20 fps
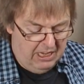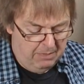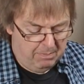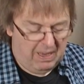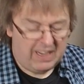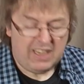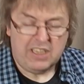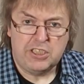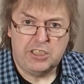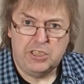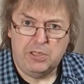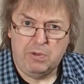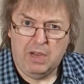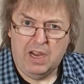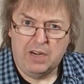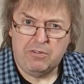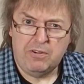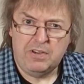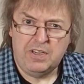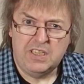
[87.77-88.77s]
about a
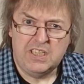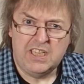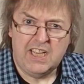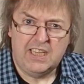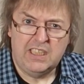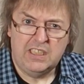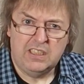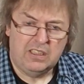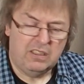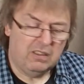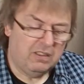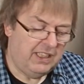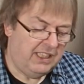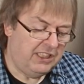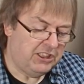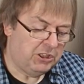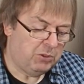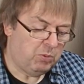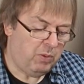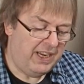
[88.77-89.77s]
210
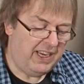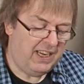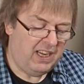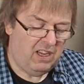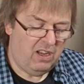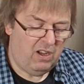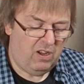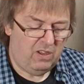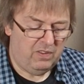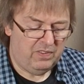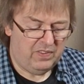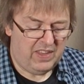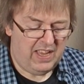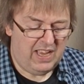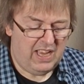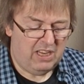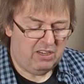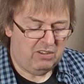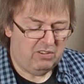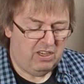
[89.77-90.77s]
degree swing on
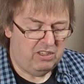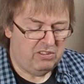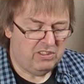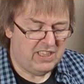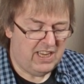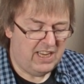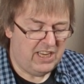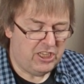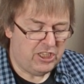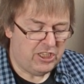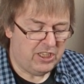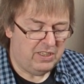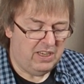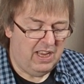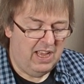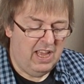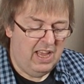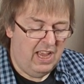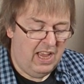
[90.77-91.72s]
that rotation.